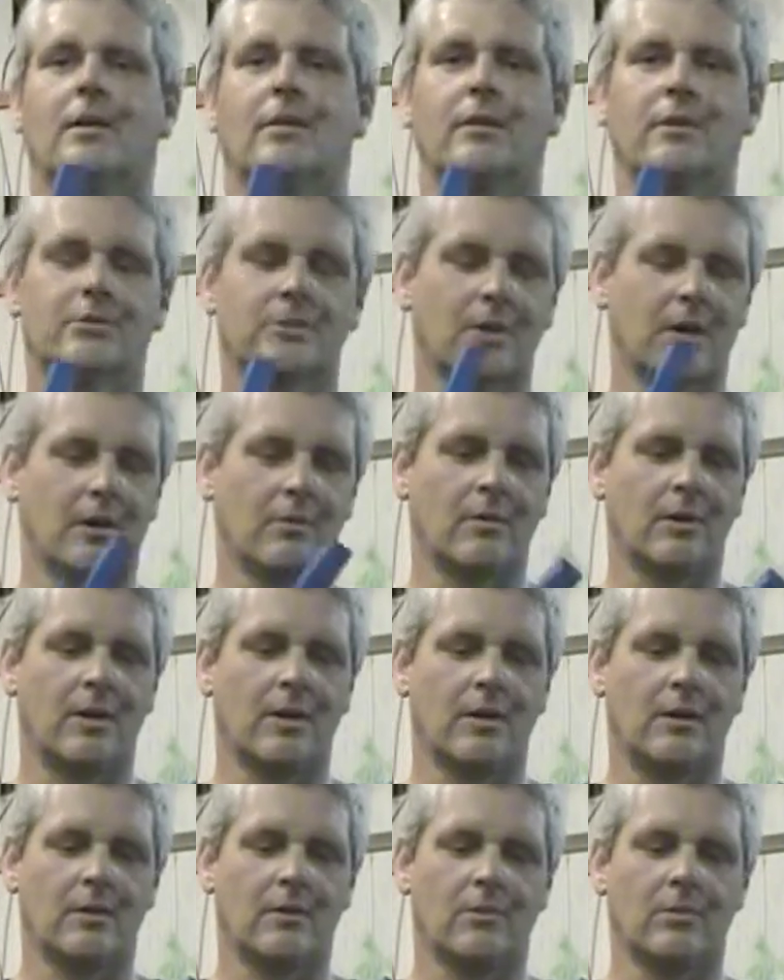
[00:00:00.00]
This gun right
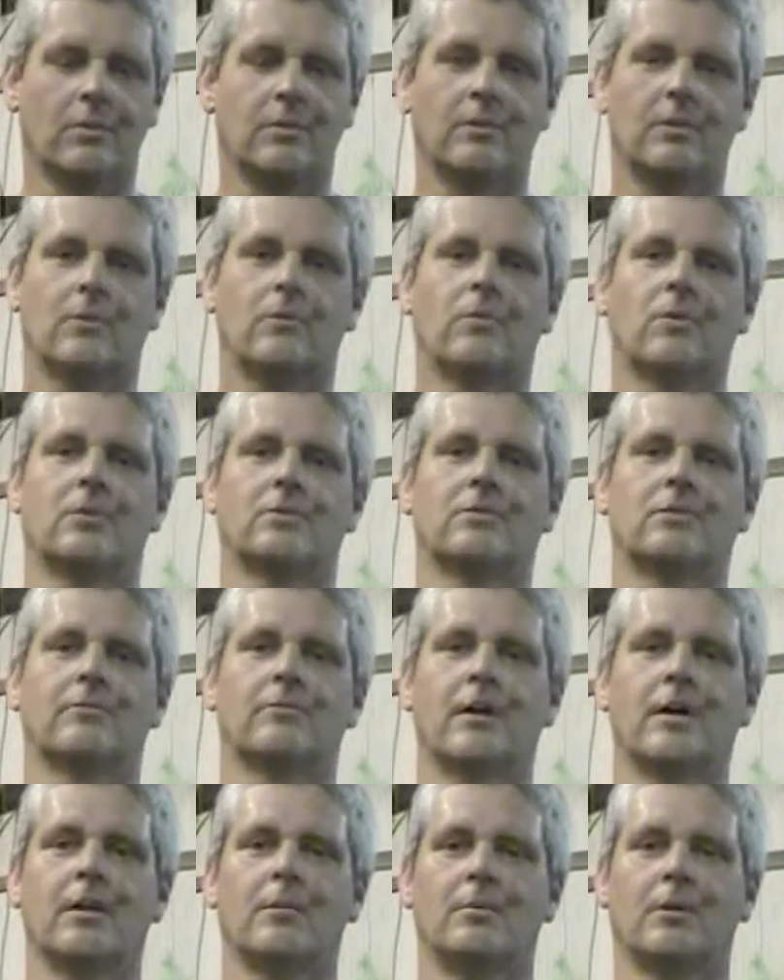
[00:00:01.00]
here was
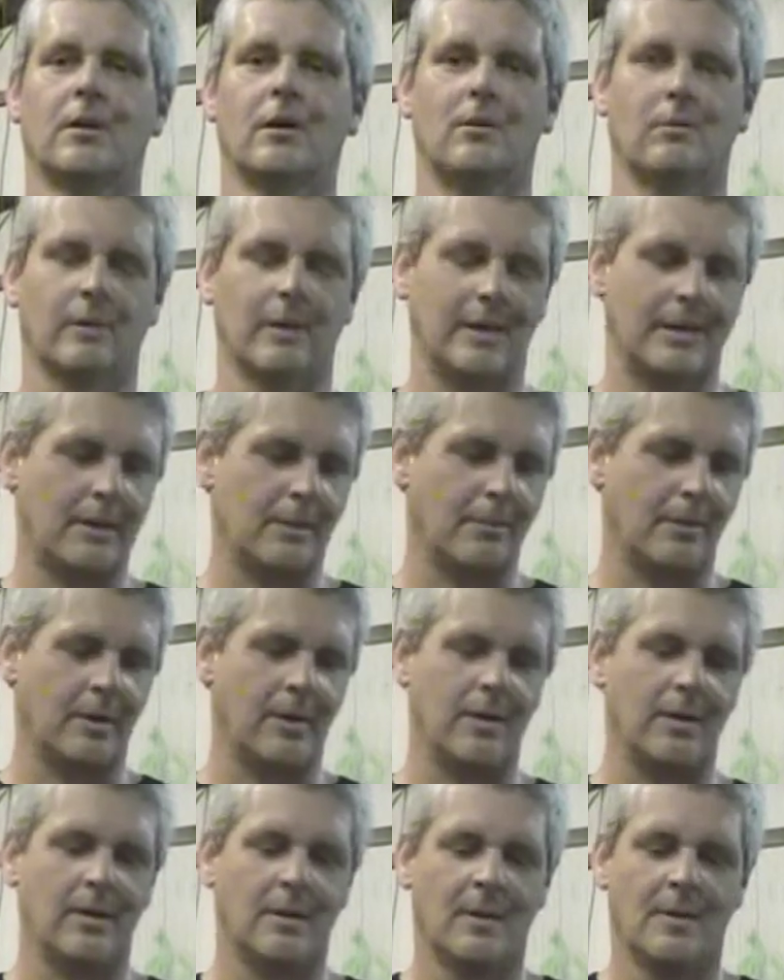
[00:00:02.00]
available on
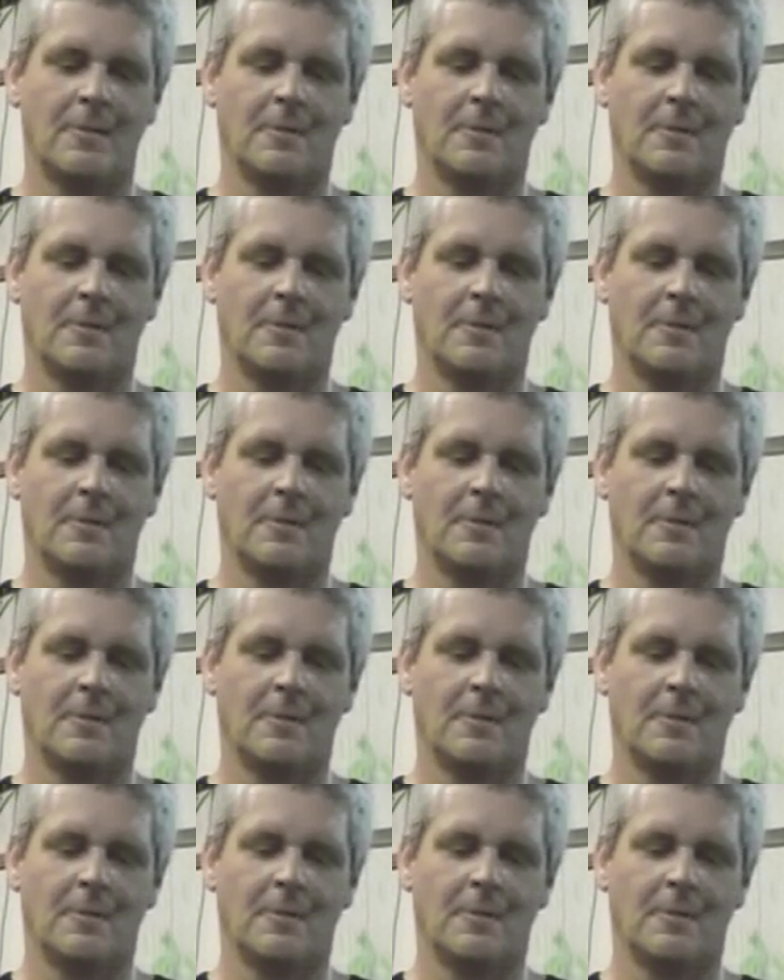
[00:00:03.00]
eBay.